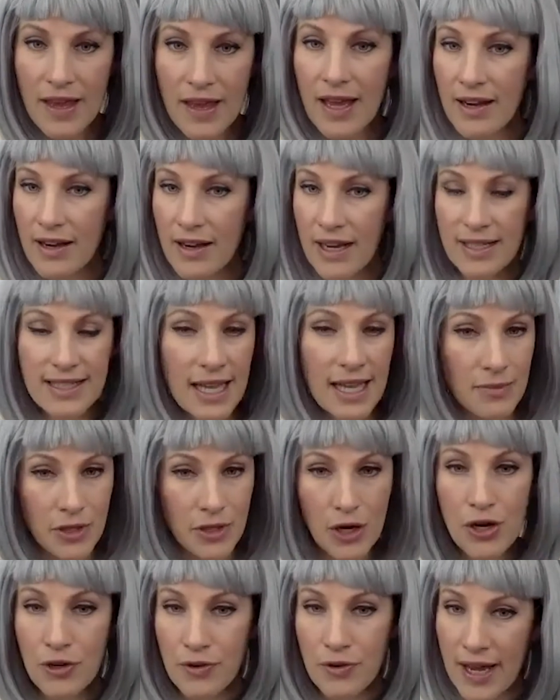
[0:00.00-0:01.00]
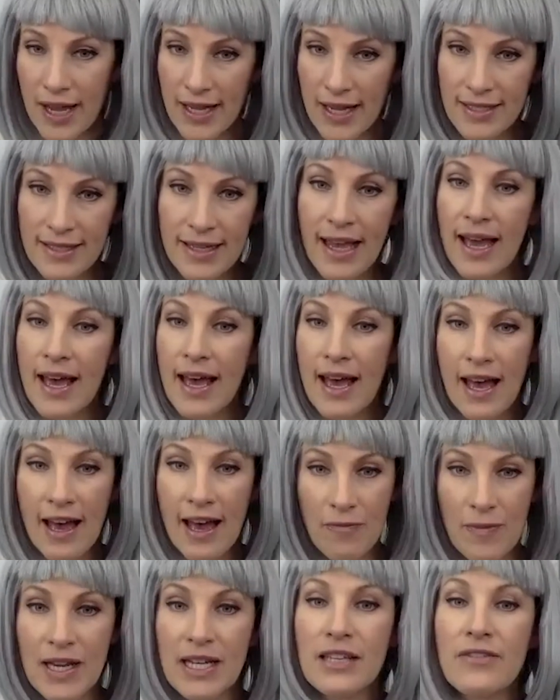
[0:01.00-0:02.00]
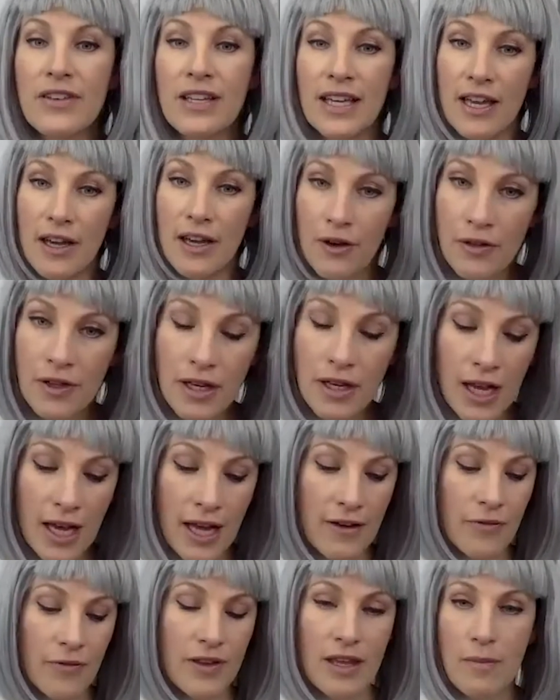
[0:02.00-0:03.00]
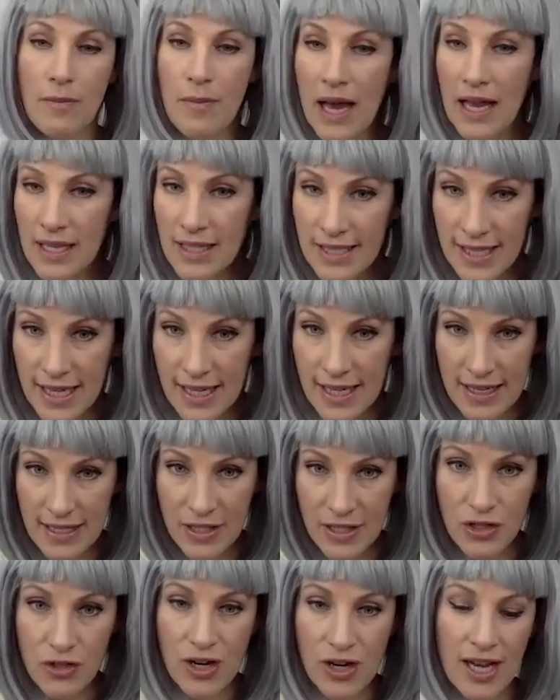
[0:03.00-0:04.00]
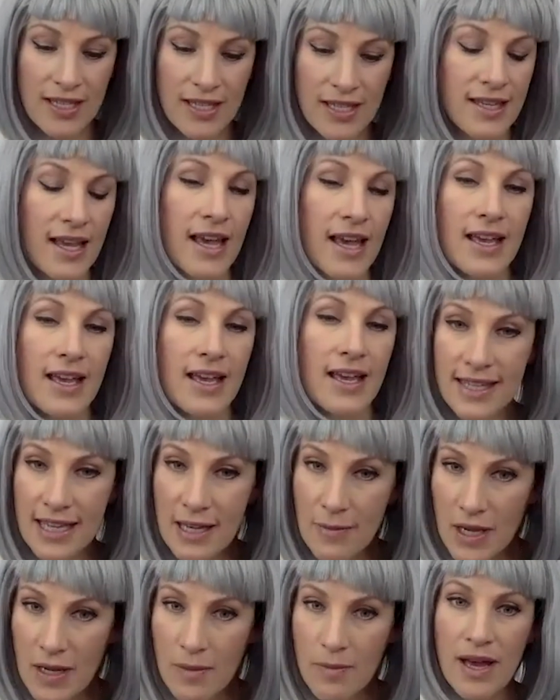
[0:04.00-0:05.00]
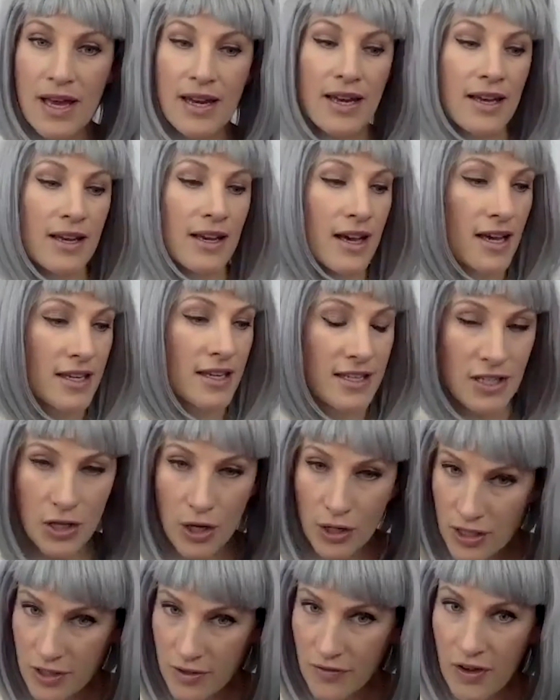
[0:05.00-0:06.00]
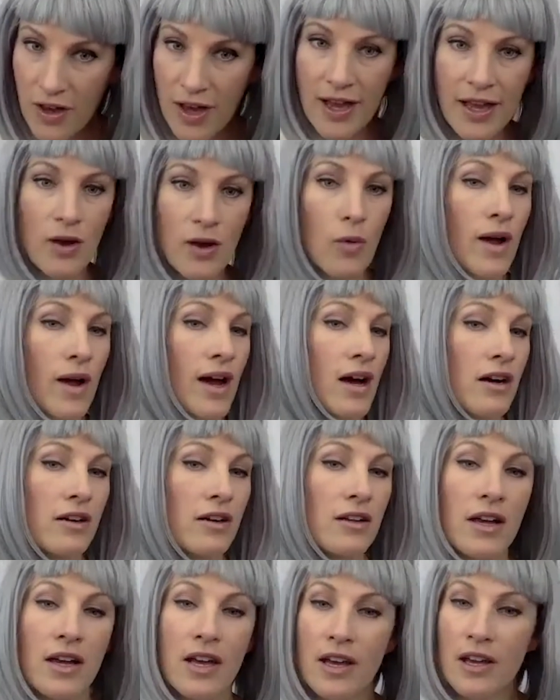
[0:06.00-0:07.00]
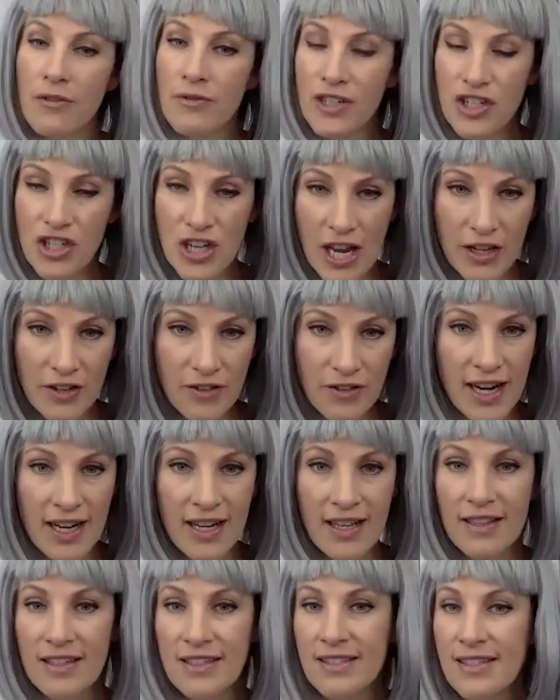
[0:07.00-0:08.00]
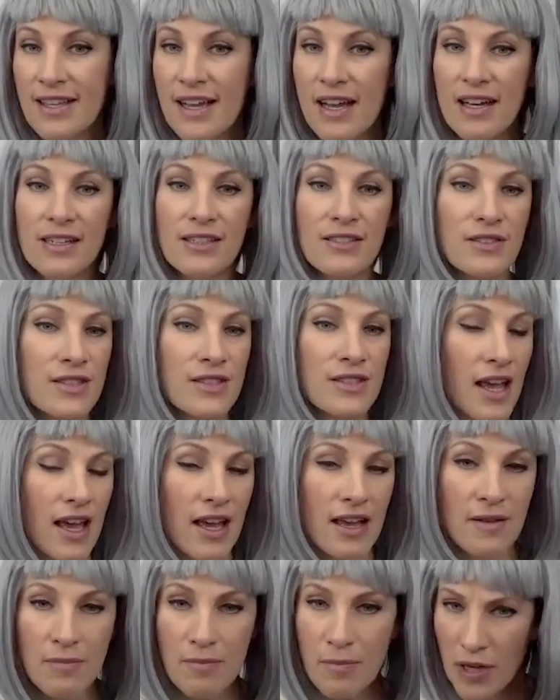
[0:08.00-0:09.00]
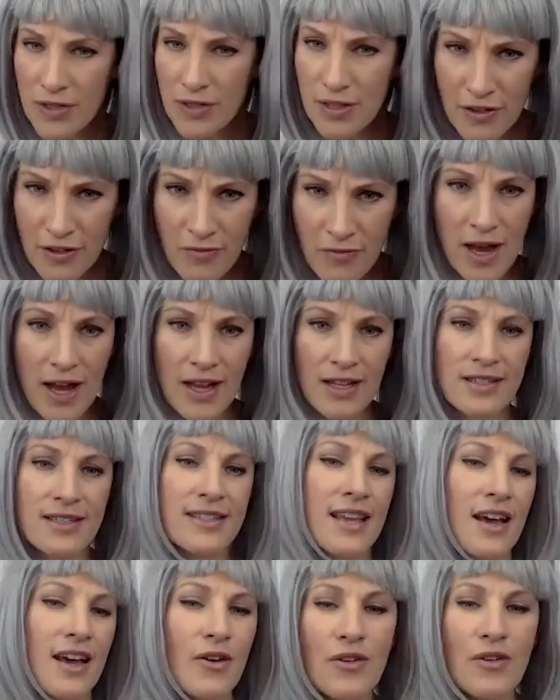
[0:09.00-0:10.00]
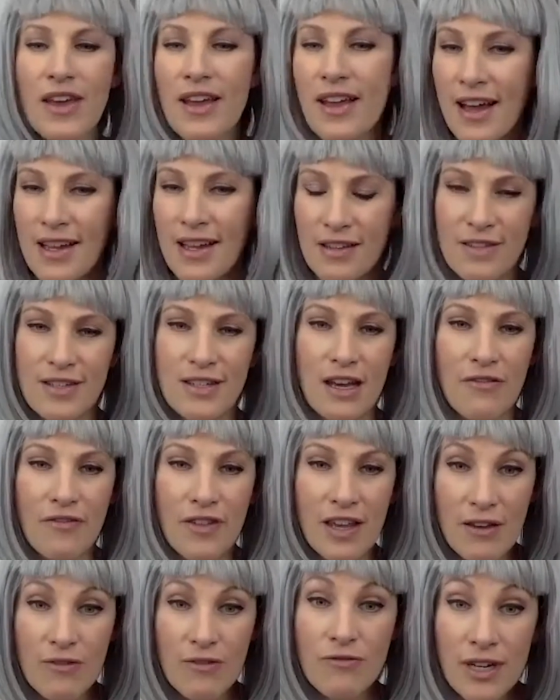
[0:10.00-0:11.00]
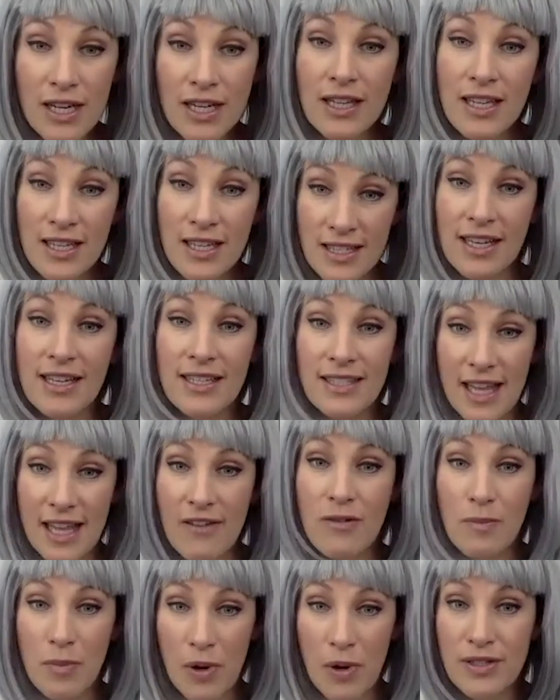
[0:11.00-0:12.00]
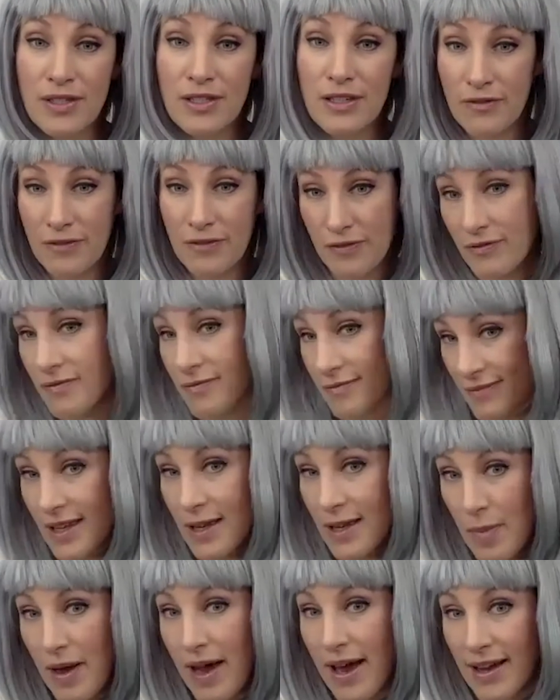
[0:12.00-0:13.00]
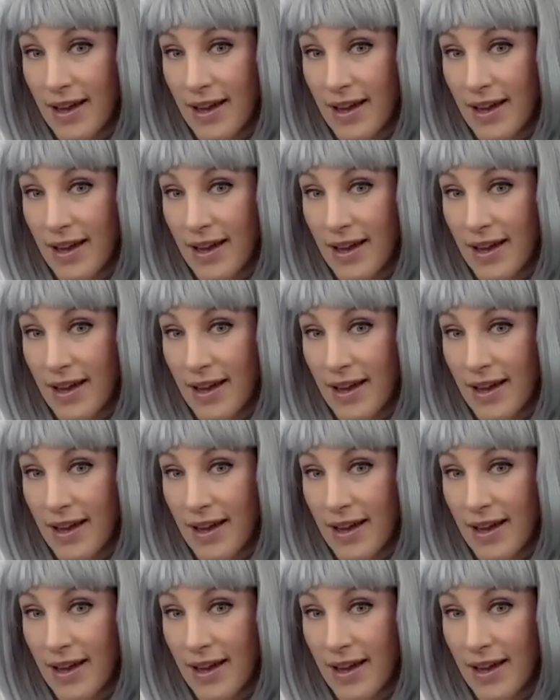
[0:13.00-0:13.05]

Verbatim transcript: that accept donor eggs have been living a healthy life where they're balancing their stress, sleeping better, detoxifying well, regenerating their cells, positive mindset, all that kind of stuff, it really does have a positive impact.